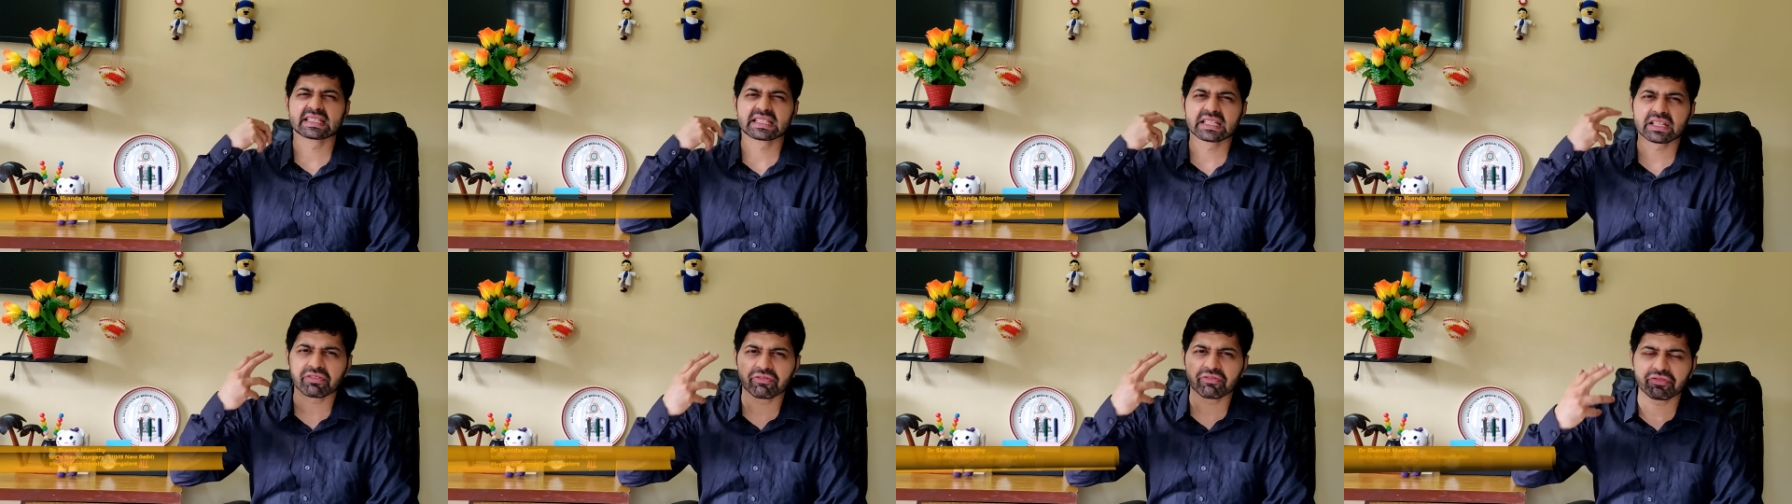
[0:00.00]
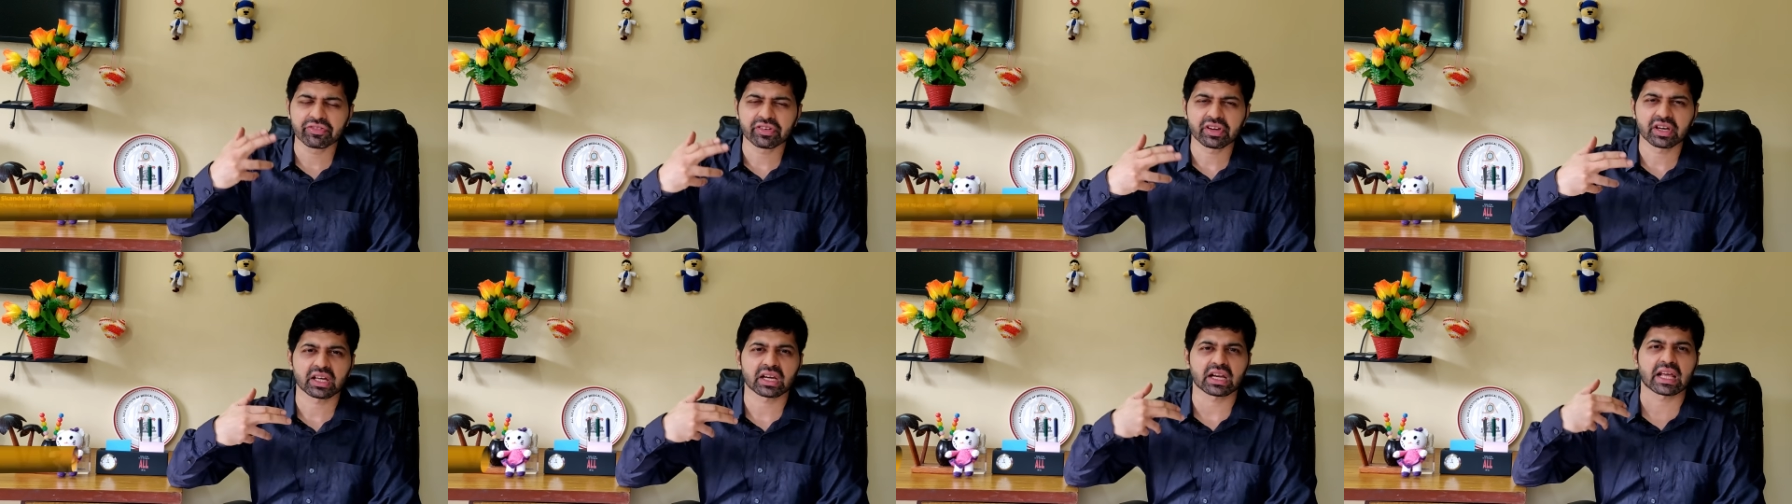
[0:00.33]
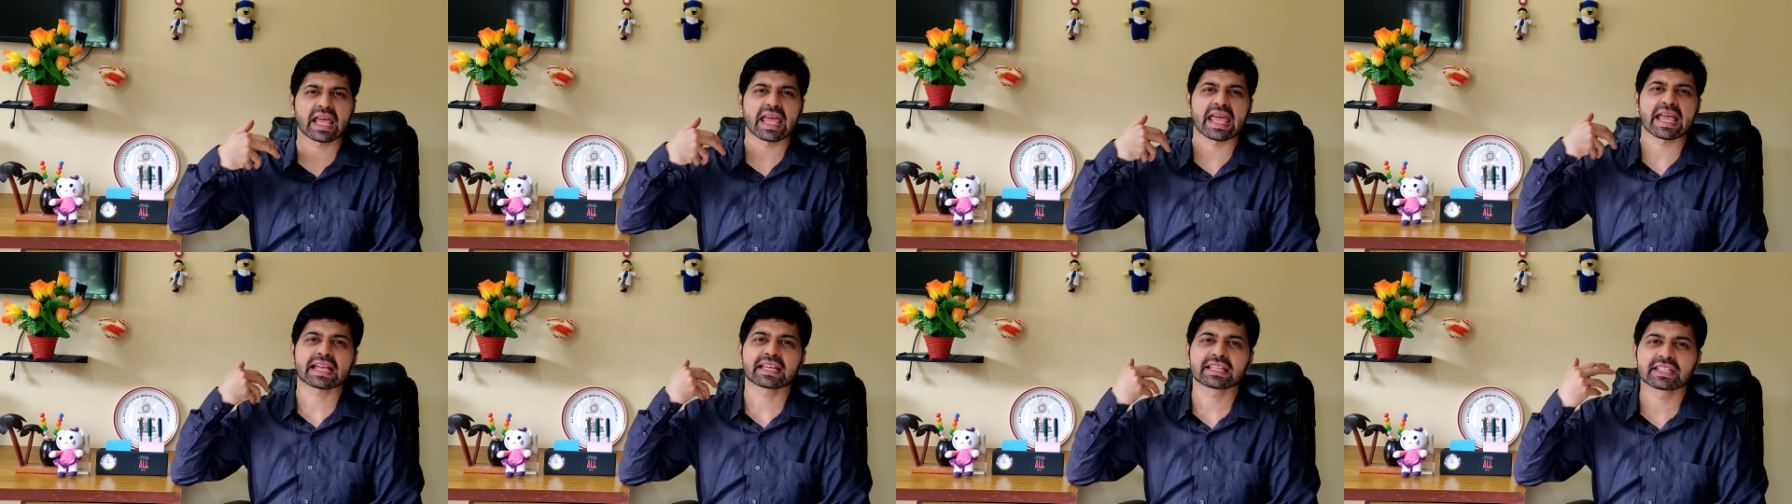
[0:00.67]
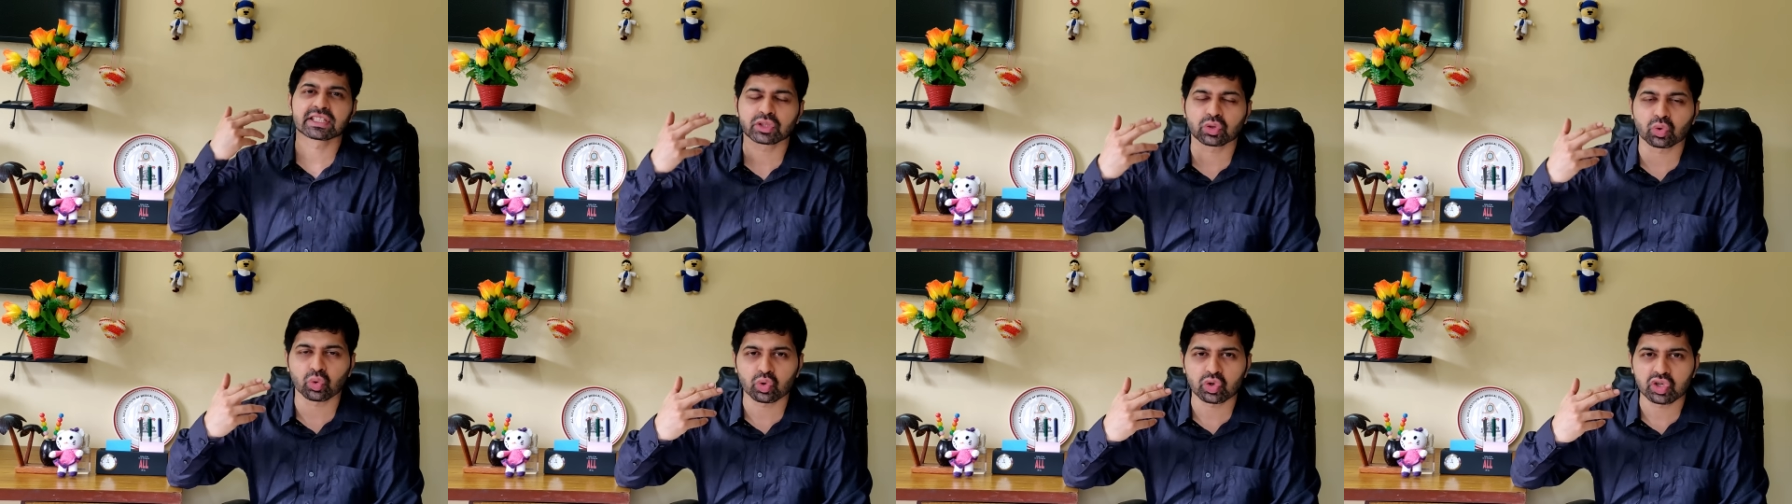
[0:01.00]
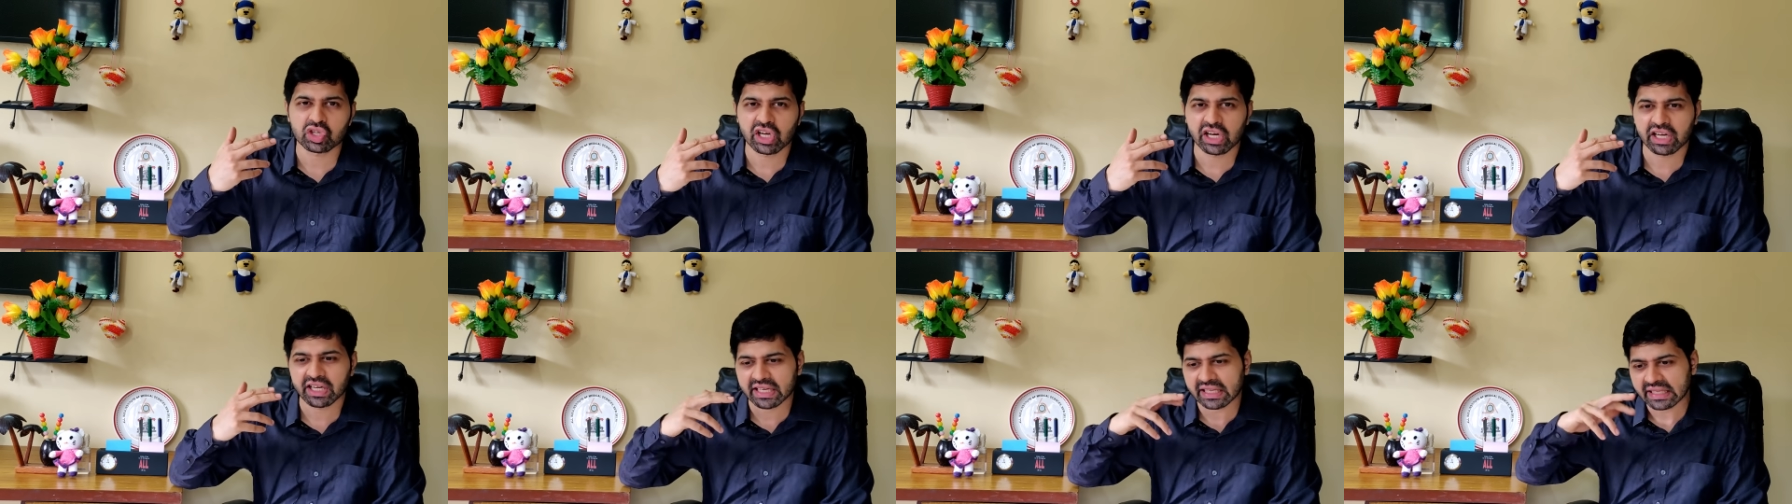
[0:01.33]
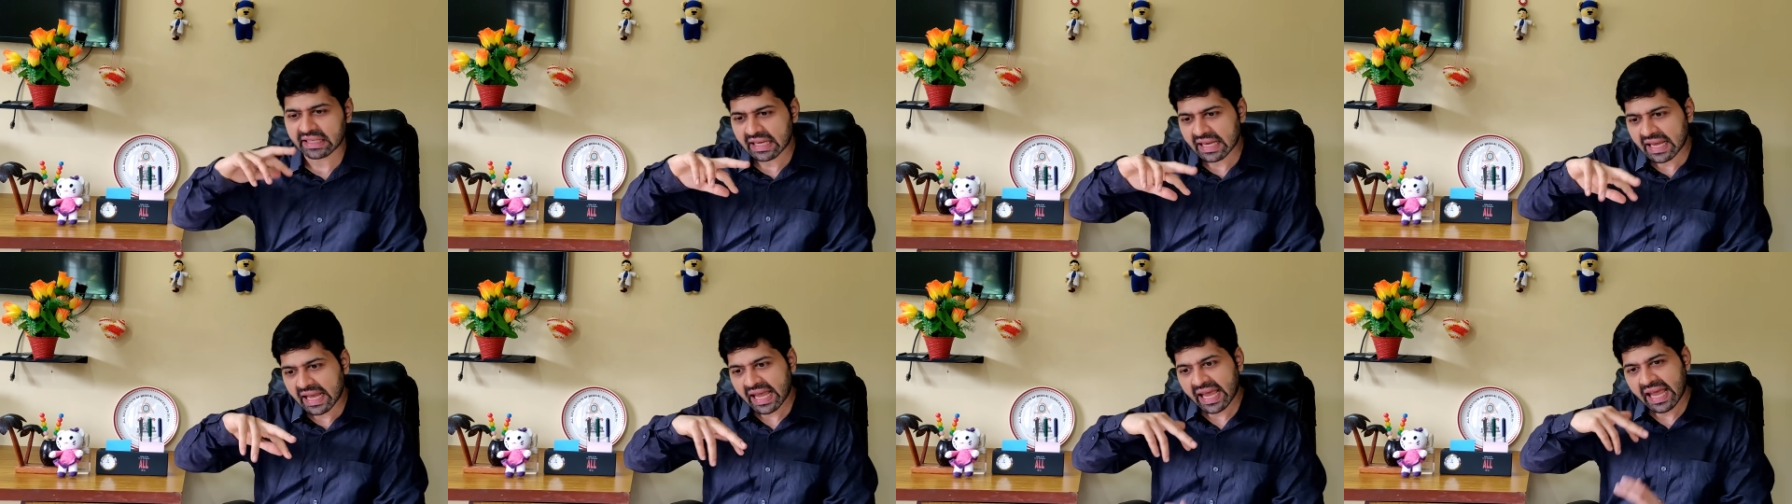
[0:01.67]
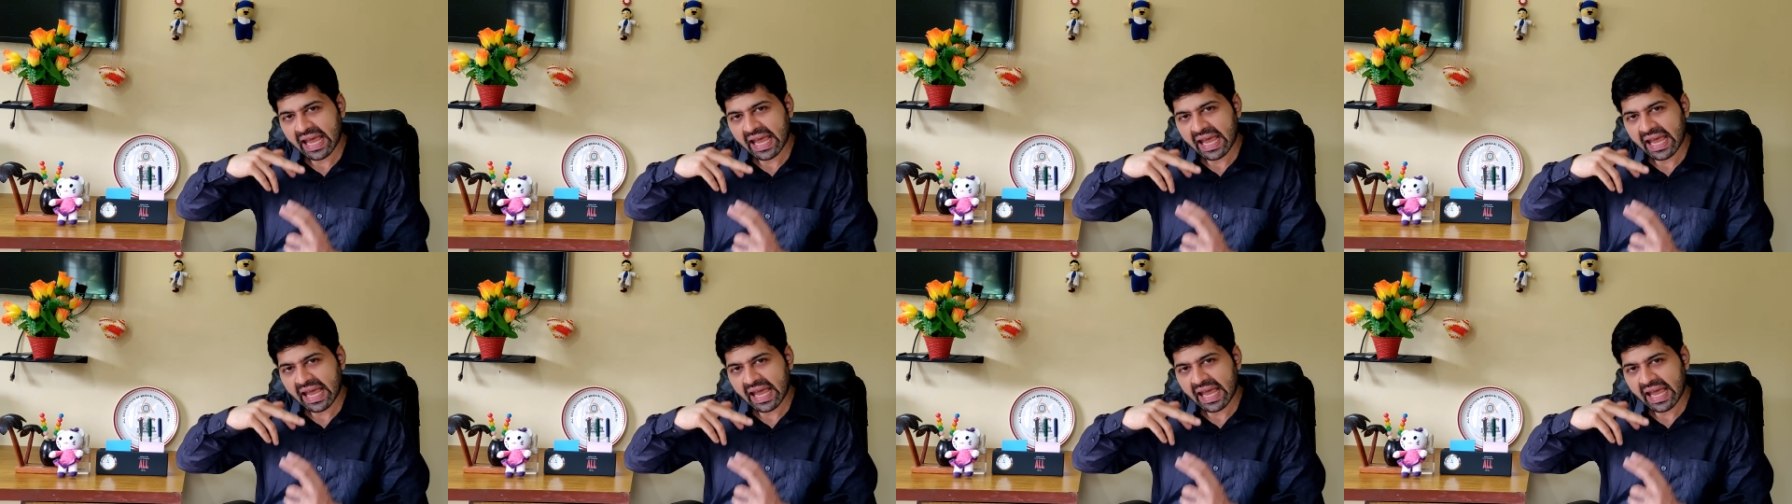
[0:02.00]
severe, excruciating,